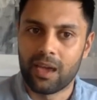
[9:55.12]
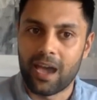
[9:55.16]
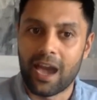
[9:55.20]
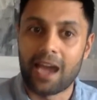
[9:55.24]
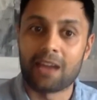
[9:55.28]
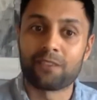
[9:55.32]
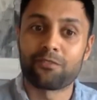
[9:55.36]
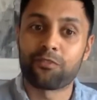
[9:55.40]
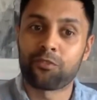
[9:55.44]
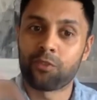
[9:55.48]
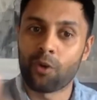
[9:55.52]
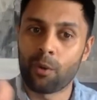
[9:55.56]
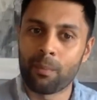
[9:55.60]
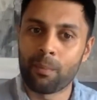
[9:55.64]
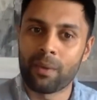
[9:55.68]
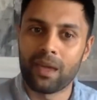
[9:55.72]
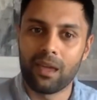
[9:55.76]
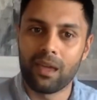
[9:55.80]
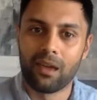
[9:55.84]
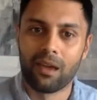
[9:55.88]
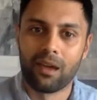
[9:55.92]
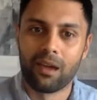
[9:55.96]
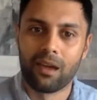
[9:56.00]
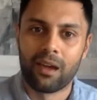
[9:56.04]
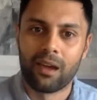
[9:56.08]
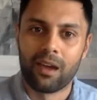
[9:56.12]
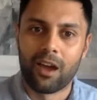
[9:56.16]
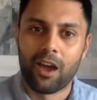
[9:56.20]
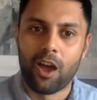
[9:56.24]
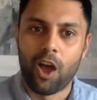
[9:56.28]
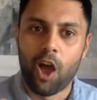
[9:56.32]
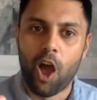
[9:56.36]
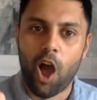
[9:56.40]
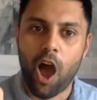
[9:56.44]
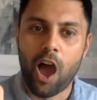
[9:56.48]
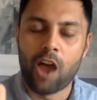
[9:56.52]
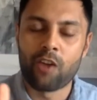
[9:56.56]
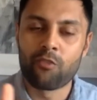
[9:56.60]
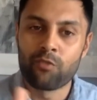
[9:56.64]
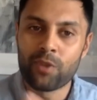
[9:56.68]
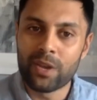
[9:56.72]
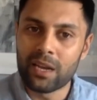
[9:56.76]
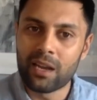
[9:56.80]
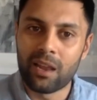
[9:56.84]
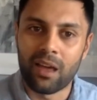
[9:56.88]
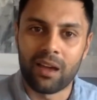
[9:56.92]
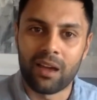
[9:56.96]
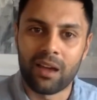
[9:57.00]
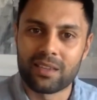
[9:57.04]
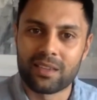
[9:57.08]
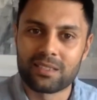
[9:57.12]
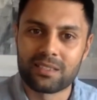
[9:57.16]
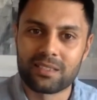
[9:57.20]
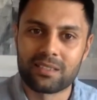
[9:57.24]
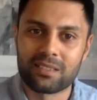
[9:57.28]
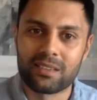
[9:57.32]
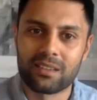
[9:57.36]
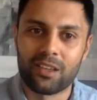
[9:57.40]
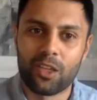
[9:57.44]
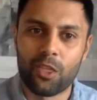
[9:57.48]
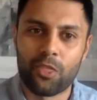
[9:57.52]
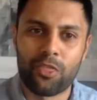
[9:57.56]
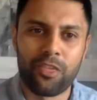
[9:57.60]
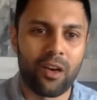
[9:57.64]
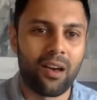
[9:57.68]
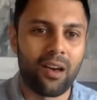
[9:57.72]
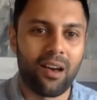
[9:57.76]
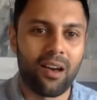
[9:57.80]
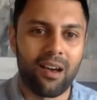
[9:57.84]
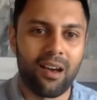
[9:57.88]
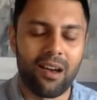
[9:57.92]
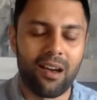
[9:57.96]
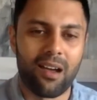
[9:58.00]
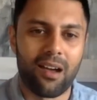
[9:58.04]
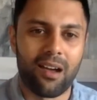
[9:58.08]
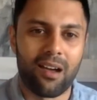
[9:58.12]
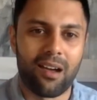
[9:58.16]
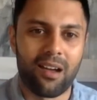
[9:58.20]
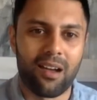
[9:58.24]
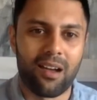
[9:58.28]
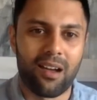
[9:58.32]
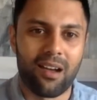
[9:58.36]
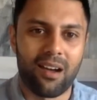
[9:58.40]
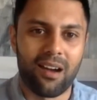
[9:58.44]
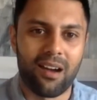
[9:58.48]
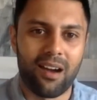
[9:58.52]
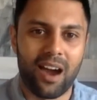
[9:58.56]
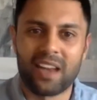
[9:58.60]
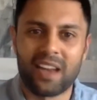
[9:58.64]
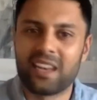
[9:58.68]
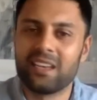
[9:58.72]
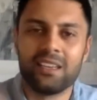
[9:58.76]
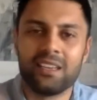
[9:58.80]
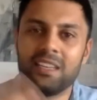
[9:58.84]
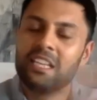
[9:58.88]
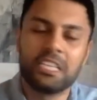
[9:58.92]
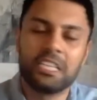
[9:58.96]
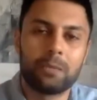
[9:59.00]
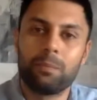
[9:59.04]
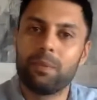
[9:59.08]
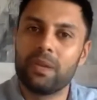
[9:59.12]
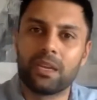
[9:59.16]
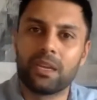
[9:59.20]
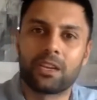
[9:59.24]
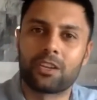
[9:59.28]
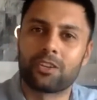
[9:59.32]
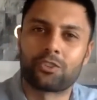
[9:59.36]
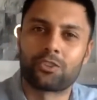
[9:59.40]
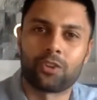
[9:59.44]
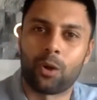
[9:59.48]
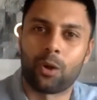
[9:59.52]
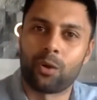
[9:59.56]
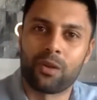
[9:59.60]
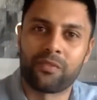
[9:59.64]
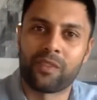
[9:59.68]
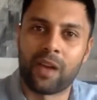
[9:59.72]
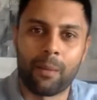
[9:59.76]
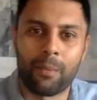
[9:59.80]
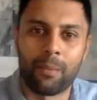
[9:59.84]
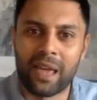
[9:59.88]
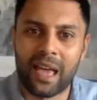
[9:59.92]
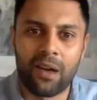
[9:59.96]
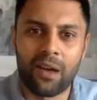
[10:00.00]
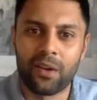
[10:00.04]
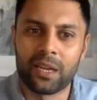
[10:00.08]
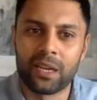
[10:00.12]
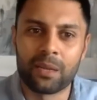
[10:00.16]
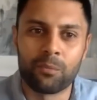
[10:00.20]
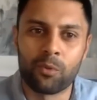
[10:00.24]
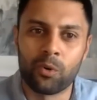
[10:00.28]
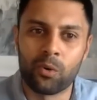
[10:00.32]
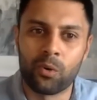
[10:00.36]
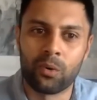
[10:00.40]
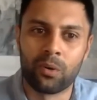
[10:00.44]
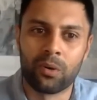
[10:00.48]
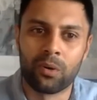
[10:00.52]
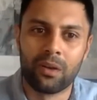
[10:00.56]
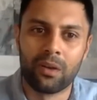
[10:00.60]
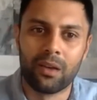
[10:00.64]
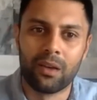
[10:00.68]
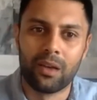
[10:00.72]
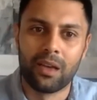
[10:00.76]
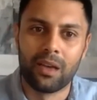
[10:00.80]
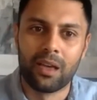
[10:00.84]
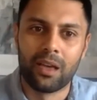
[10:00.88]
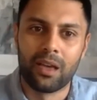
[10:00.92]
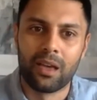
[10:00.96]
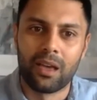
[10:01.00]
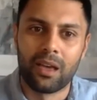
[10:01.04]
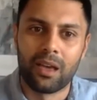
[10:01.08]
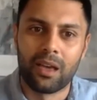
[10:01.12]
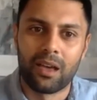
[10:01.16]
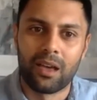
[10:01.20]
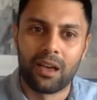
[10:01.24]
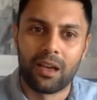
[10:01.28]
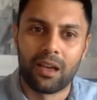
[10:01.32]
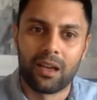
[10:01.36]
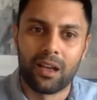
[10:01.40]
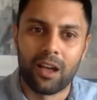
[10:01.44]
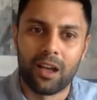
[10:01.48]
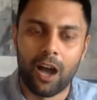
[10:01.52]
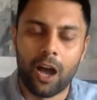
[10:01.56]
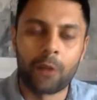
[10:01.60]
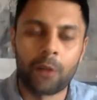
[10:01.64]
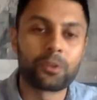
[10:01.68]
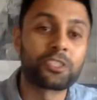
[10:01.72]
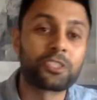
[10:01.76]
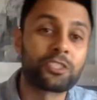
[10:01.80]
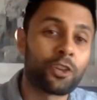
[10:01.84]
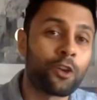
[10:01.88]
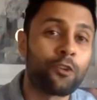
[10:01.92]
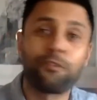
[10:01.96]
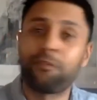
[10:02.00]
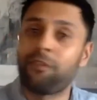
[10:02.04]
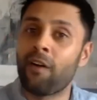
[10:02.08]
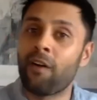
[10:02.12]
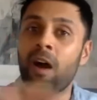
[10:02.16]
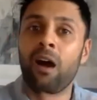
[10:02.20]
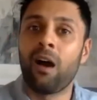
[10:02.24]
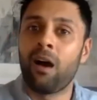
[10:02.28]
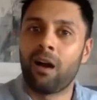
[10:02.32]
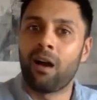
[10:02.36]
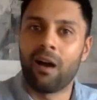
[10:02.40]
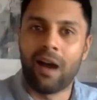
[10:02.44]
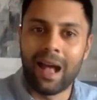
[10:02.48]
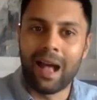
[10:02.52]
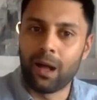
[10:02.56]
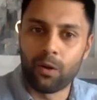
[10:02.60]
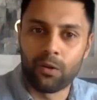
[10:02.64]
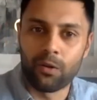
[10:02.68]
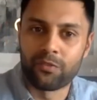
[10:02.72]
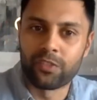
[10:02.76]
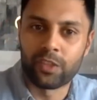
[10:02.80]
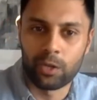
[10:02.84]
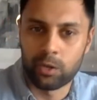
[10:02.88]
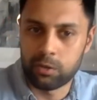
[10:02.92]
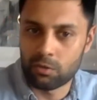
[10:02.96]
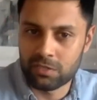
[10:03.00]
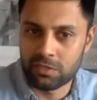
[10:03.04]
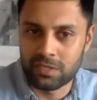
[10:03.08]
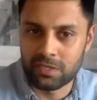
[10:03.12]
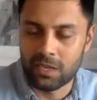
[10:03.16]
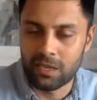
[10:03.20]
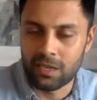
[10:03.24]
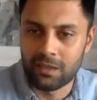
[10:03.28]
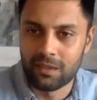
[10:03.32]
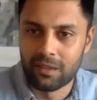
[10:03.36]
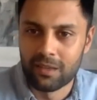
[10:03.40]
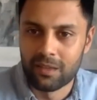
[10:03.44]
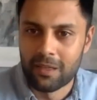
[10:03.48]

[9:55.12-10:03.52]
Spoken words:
And from it, I realized that I didn't need to be in control of coming out anymore. I was so far out of the closet